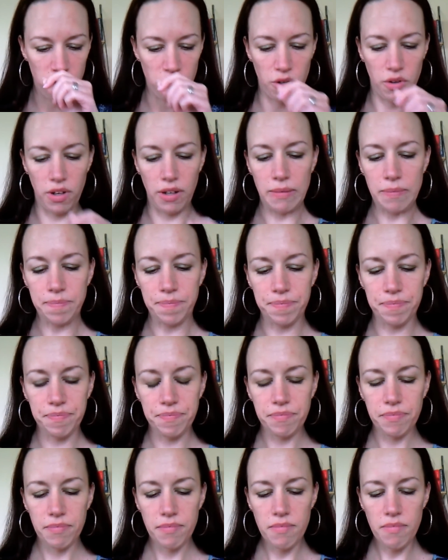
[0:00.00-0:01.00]
Sorry.
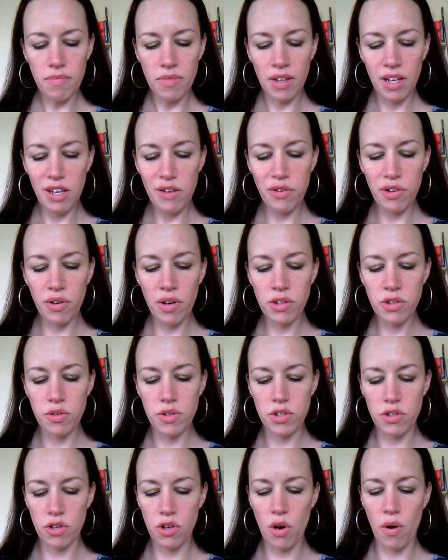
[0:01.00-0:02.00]
If your
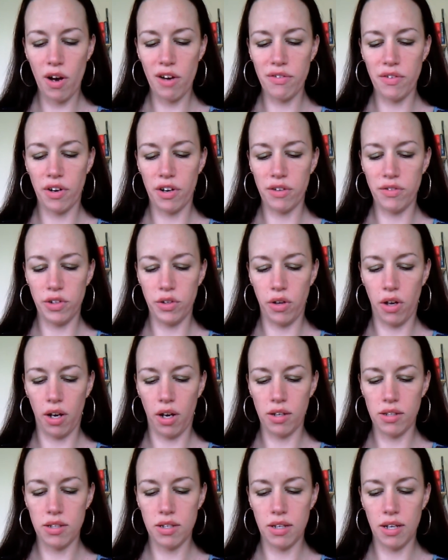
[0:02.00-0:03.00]
answer is no, how far have you
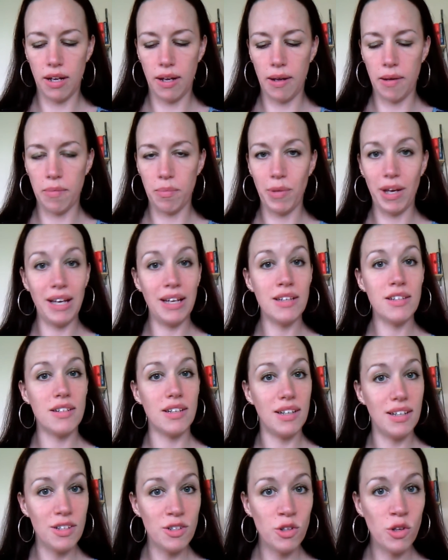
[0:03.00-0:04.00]
got? My
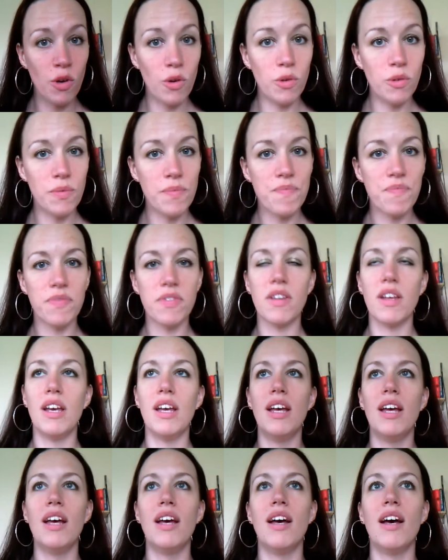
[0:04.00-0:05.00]
answer is no.
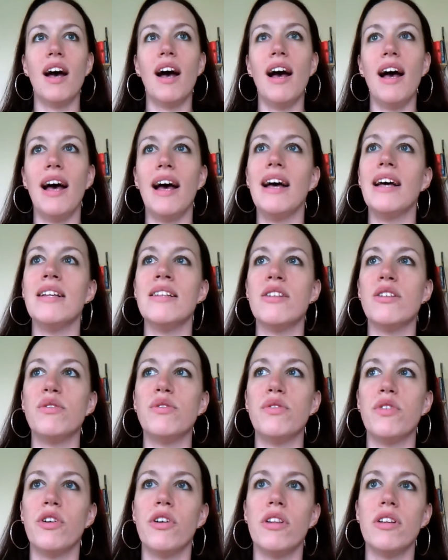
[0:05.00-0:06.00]
And the
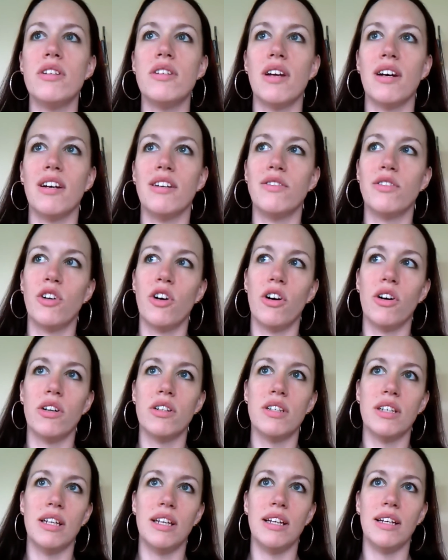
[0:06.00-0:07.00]
furthest I've
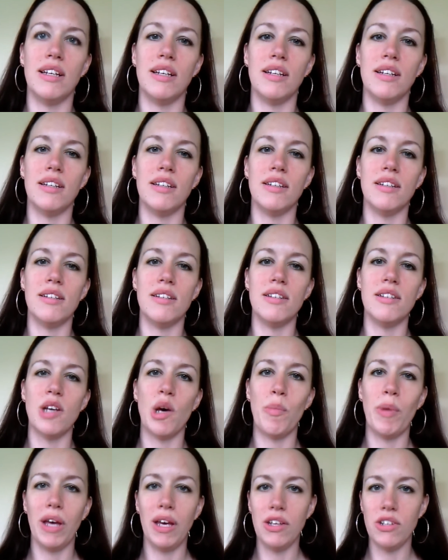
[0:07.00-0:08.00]
got is
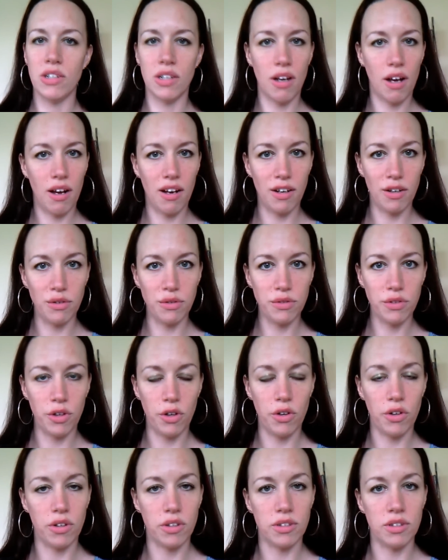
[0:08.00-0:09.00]
a page and a half
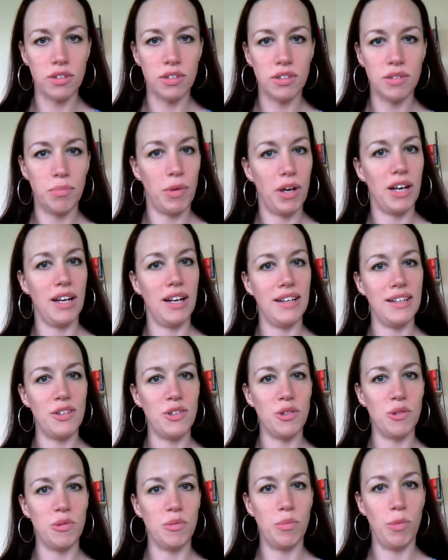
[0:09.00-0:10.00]
on my
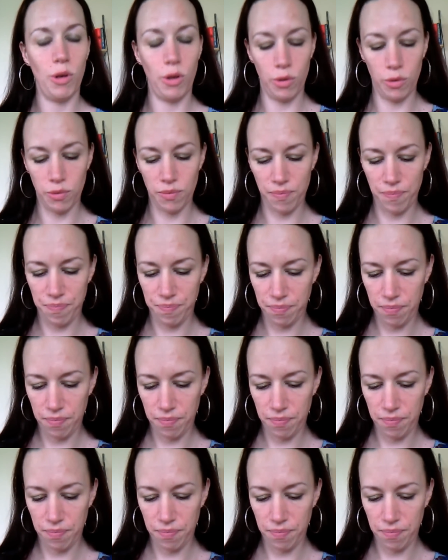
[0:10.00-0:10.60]
Little Blue.